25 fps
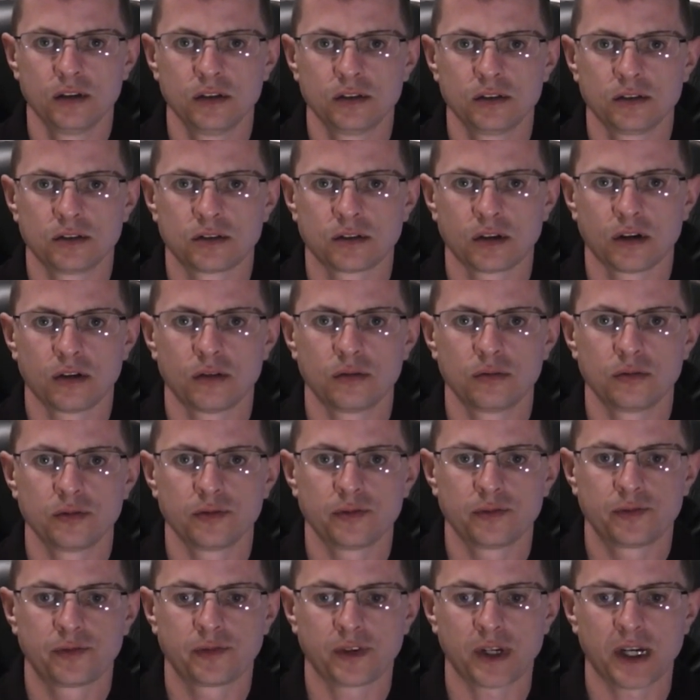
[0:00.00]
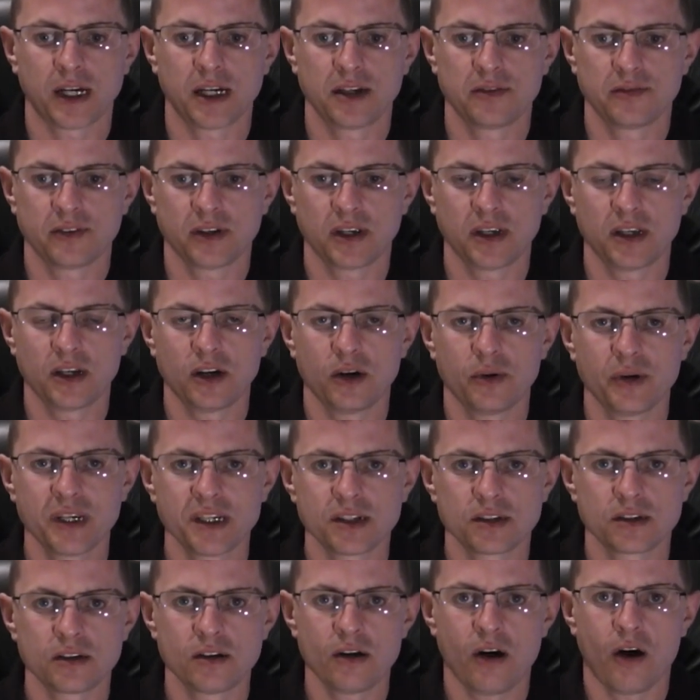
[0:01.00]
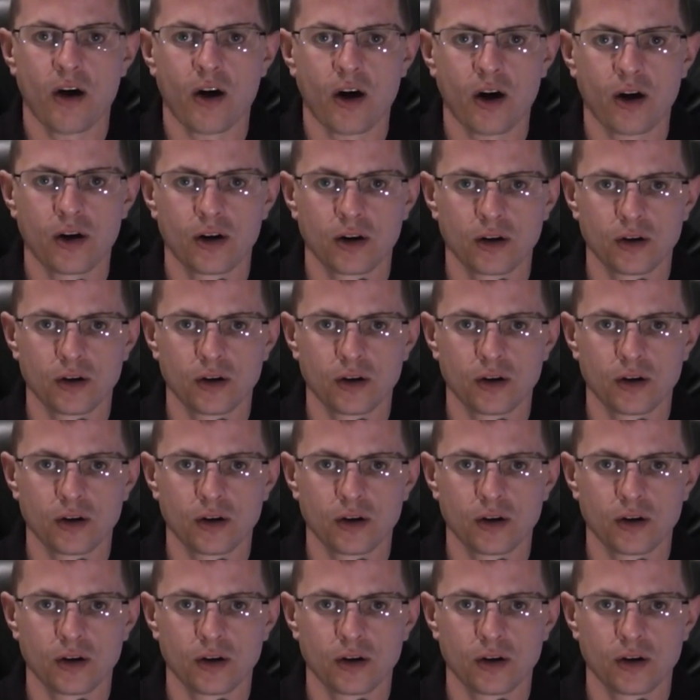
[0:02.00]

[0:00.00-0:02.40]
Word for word: so flavour, you know, it's not